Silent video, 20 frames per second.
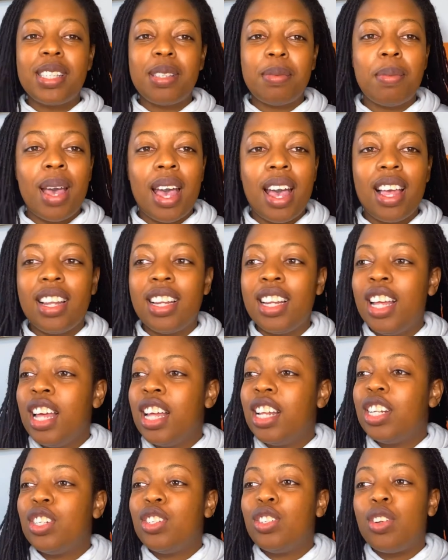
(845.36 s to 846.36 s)
smile.
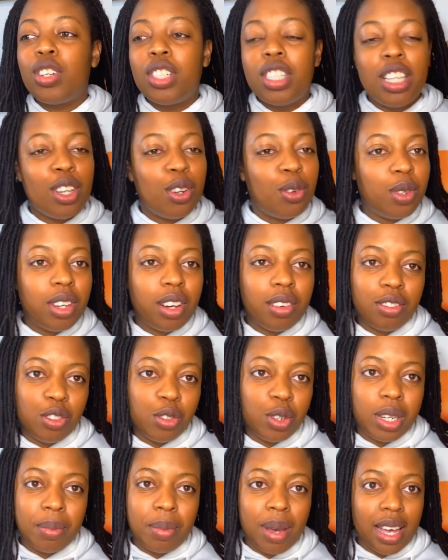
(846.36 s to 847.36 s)
Nothing could have
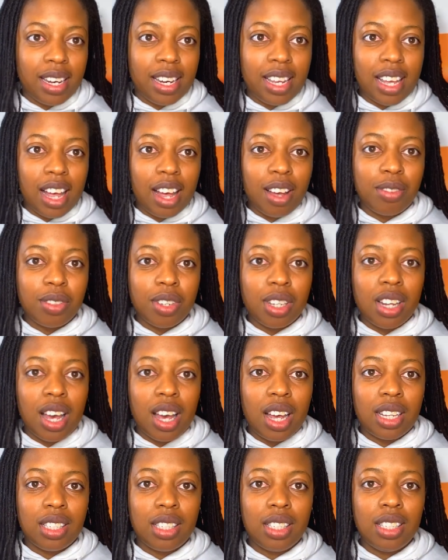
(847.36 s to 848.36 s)
ruined my day after
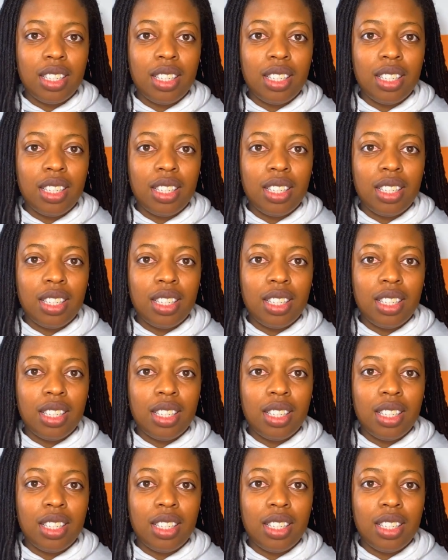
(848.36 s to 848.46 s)
that,